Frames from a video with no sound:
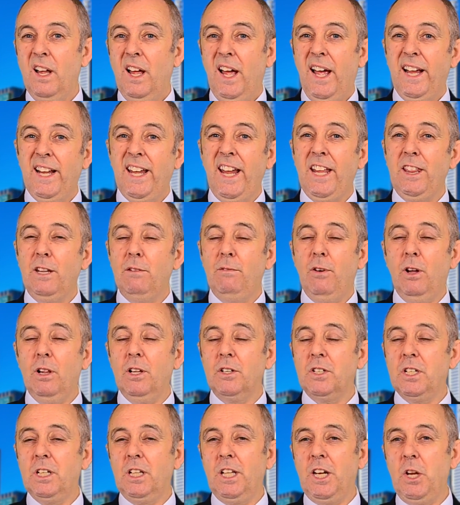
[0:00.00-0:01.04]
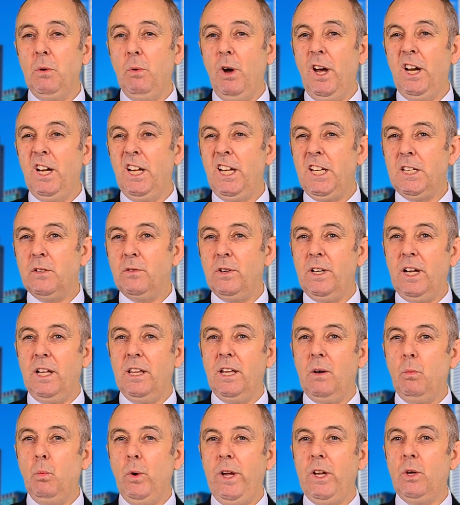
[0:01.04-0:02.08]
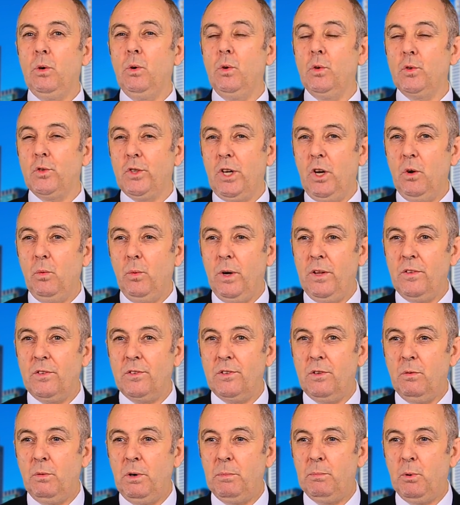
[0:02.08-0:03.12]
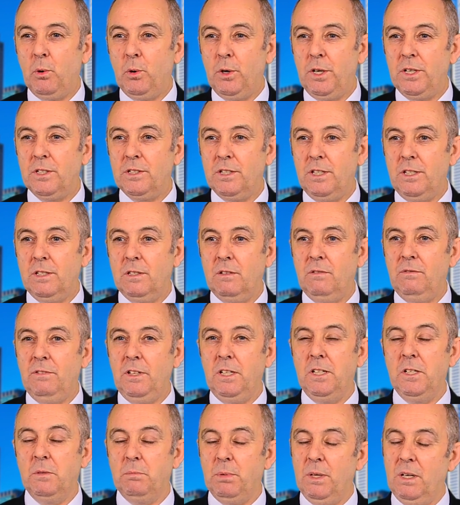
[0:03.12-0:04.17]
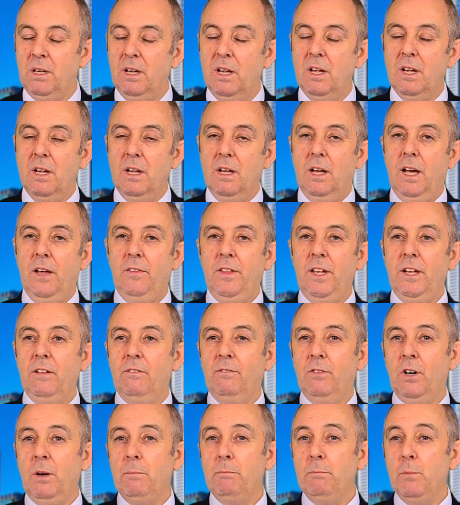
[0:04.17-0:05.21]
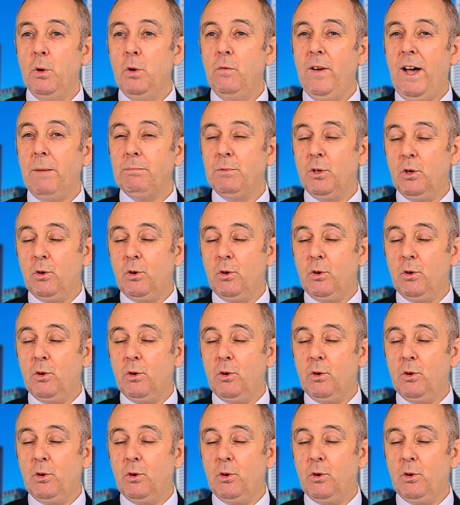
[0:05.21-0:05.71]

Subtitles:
Again, the volatility won't ease for another week or so once the reporting season finishes, but I think from move up to